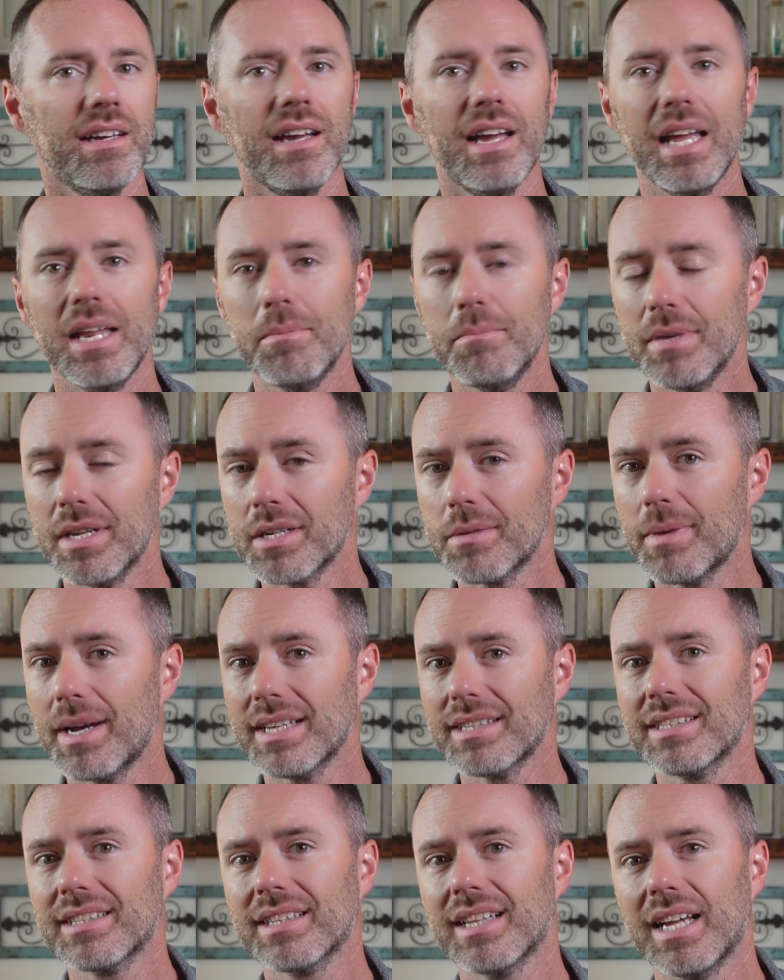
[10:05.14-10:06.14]
and
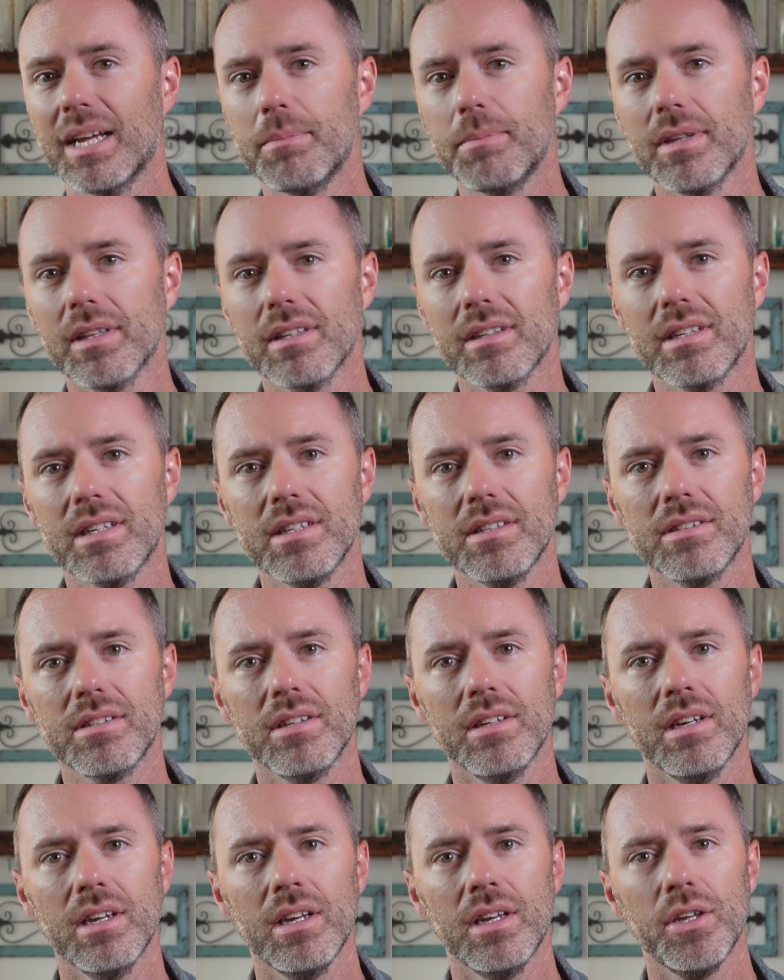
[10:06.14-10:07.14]
minimizing liabilities,
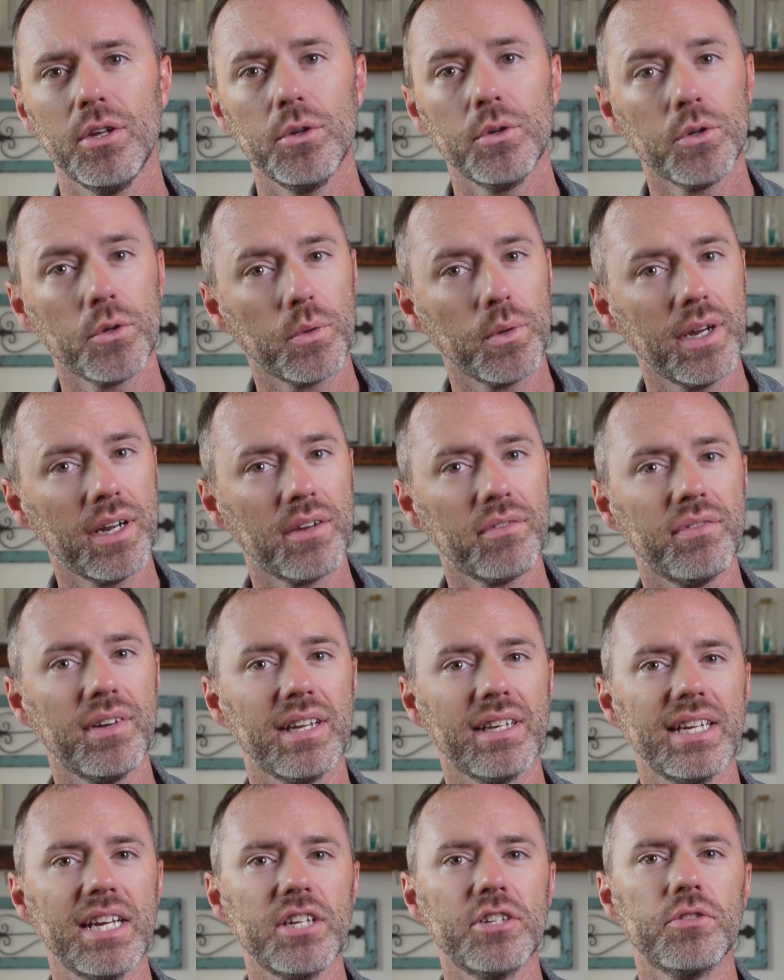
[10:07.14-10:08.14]
you can create a
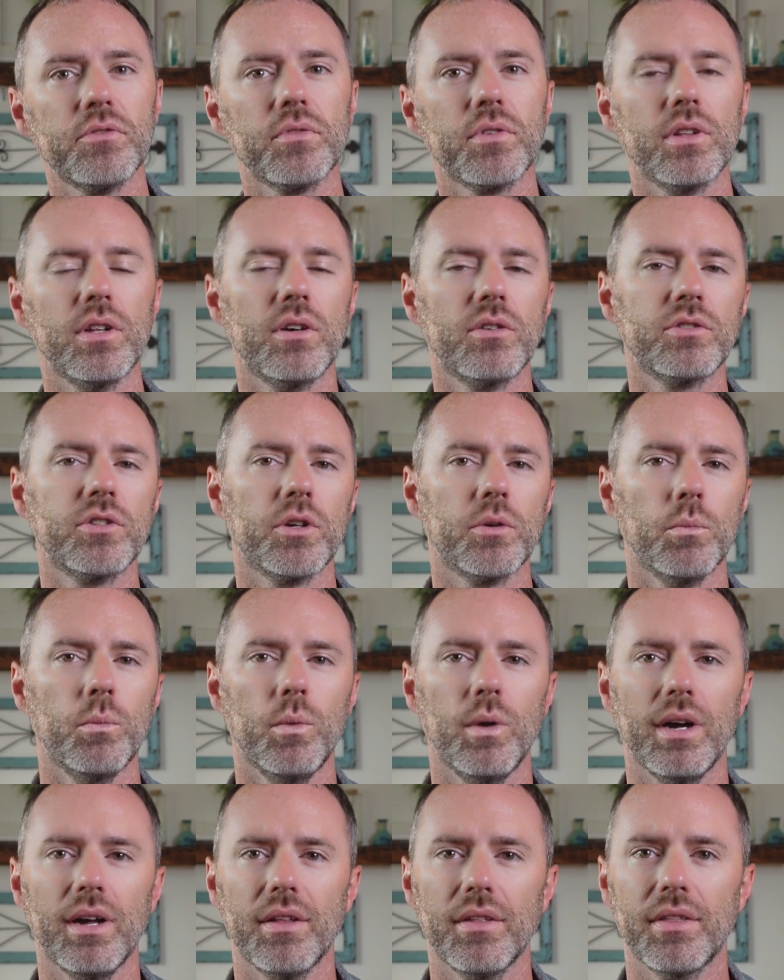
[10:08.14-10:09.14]
foundation for long-term
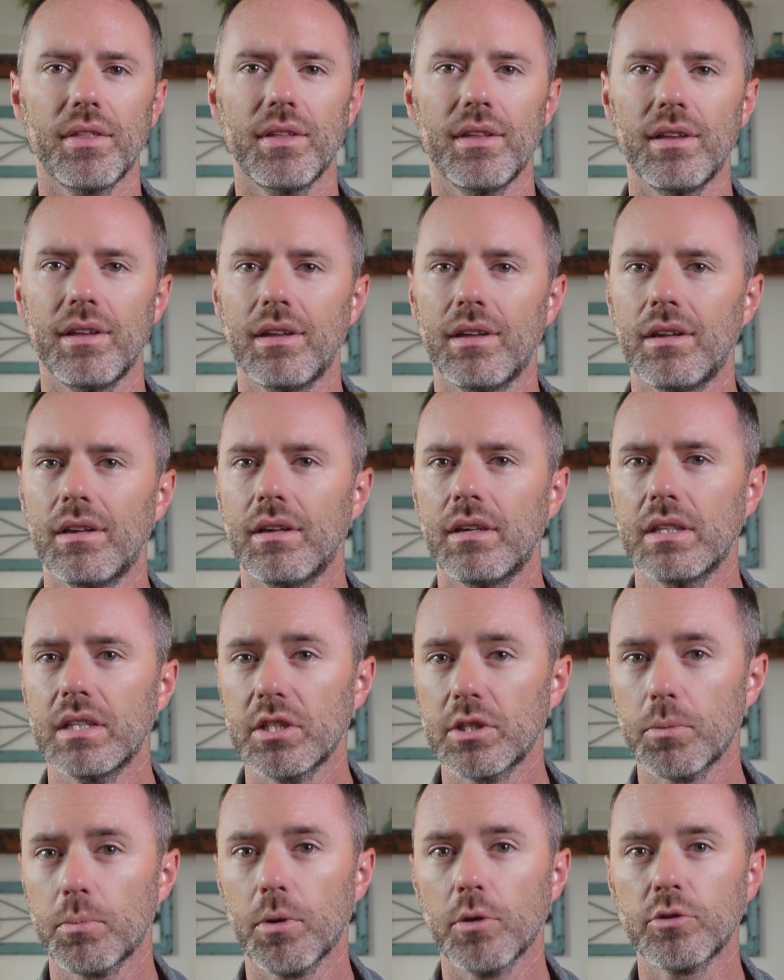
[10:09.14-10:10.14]
wealth.
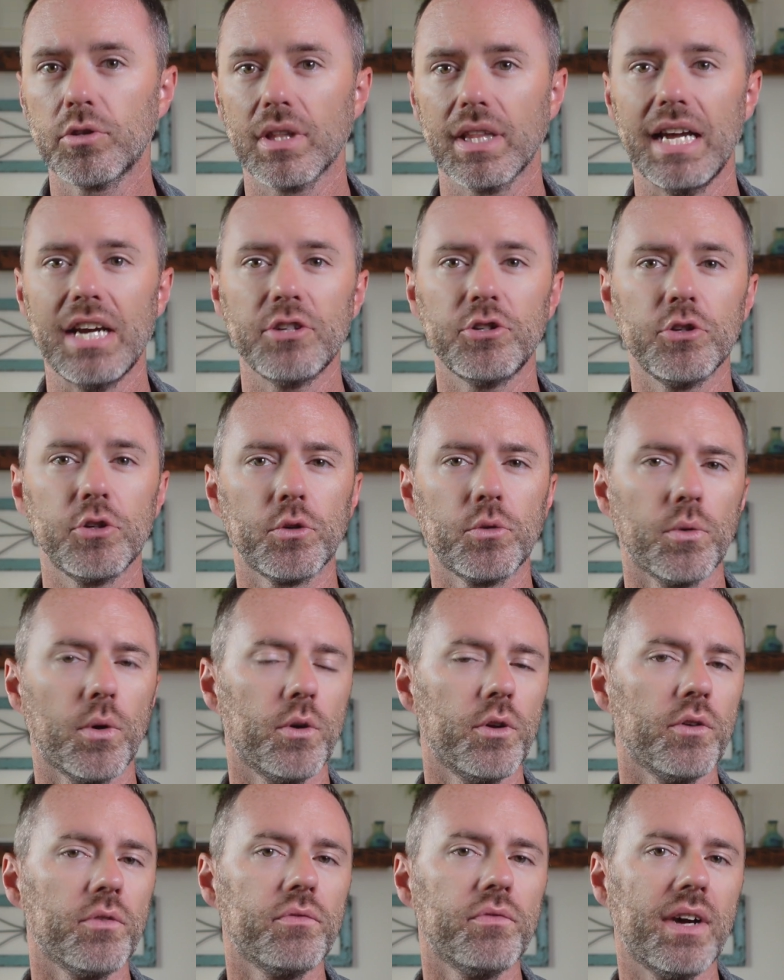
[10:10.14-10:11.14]
This approach allows you to grow
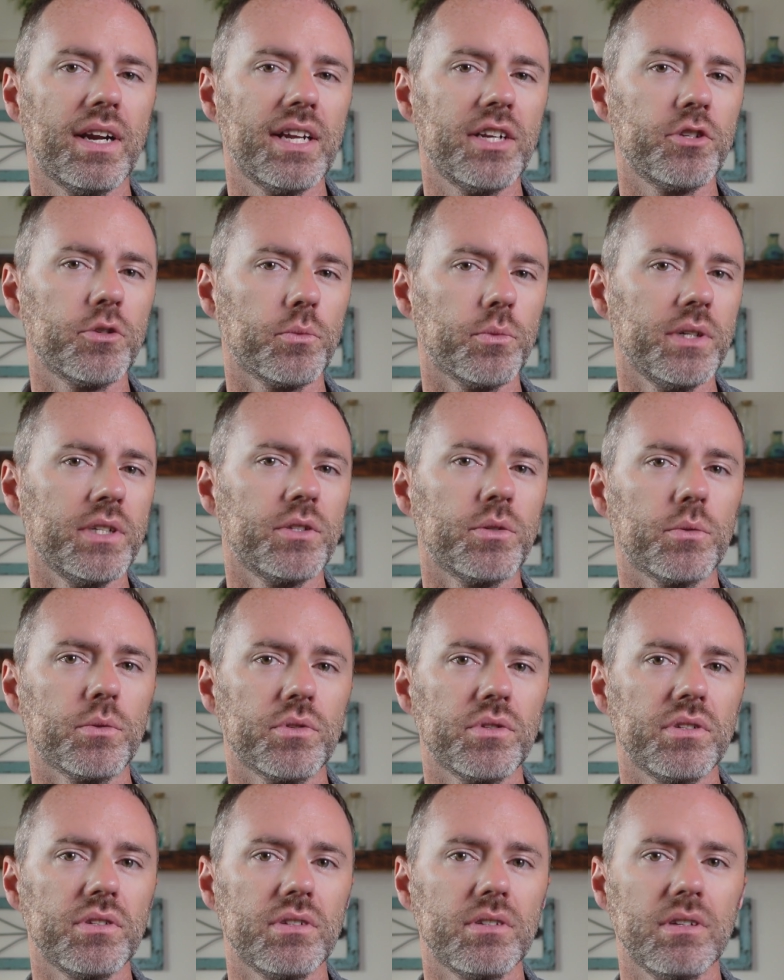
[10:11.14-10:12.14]
your financial
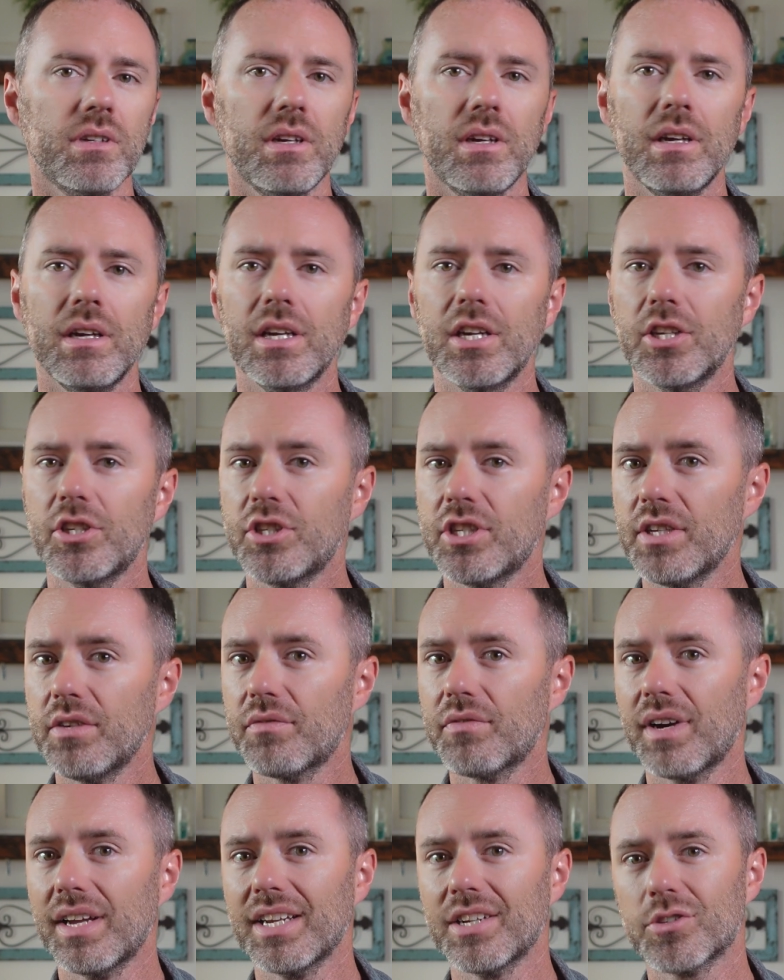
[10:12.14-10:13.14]
resources, achieve
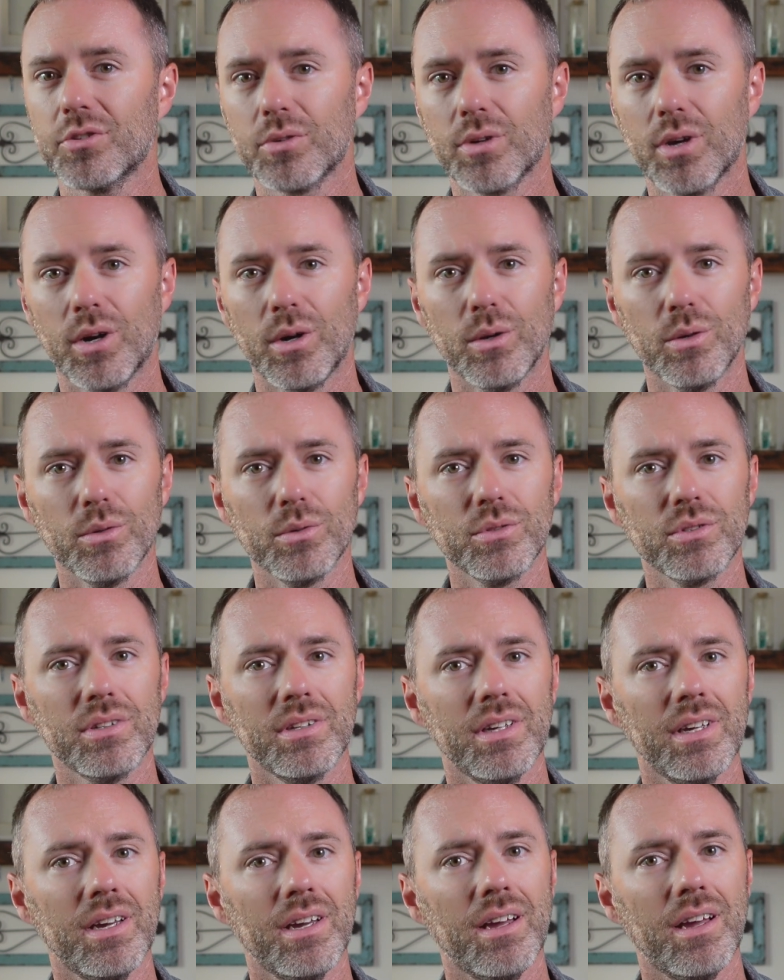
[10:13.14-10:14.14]
financial goals,
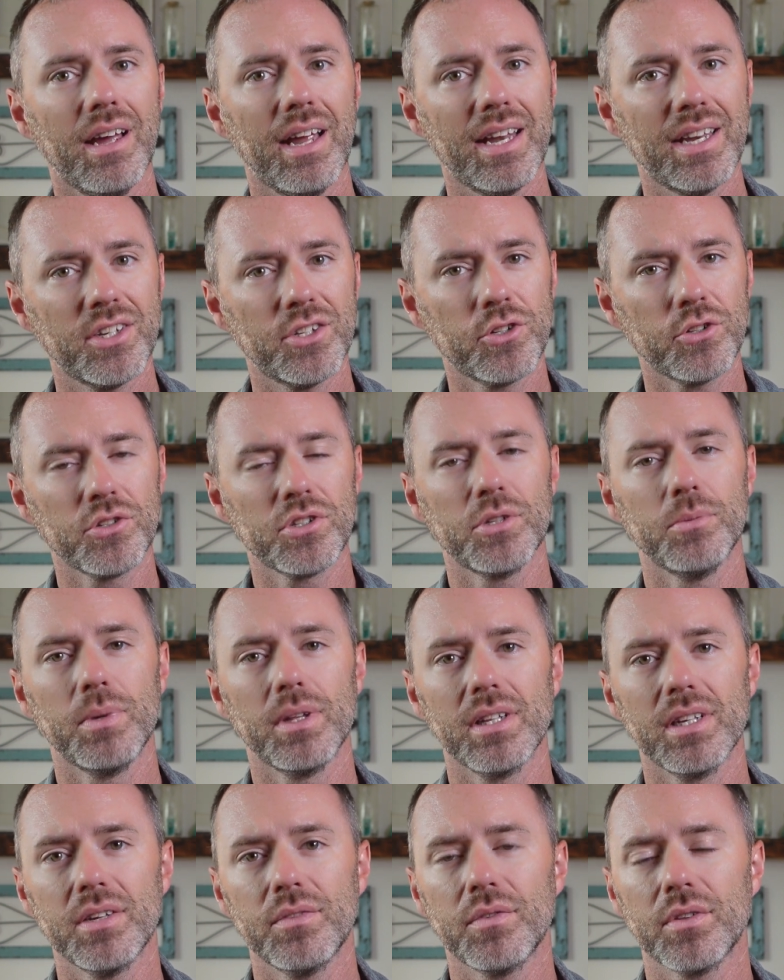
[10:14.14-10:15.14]
and ensure
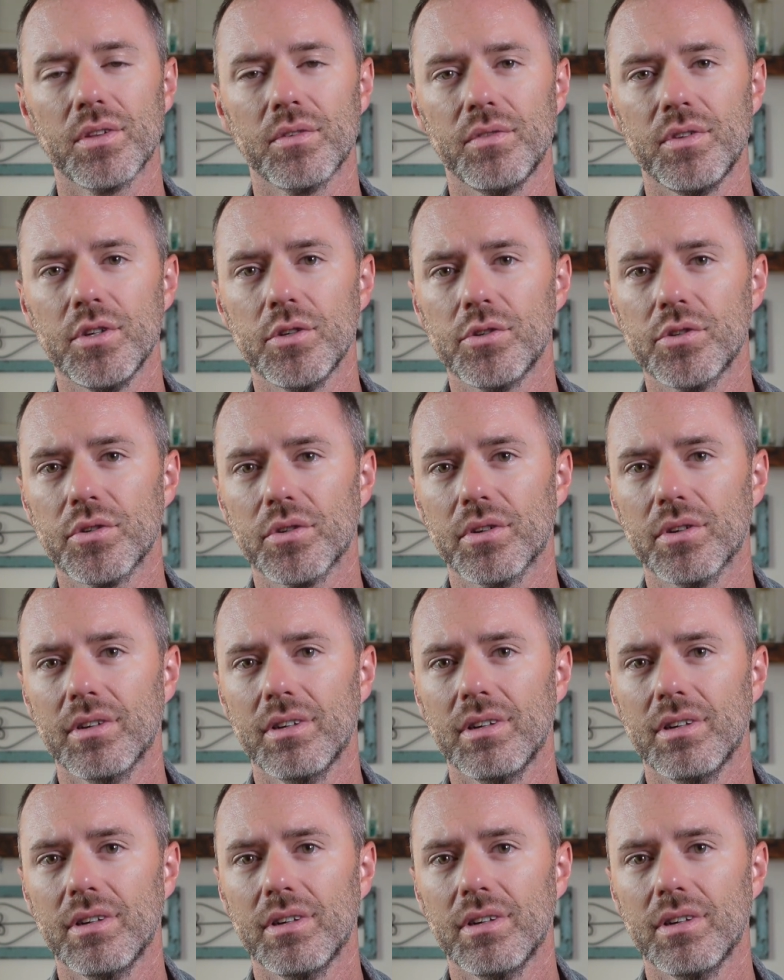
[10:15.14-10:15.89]
stability for the future.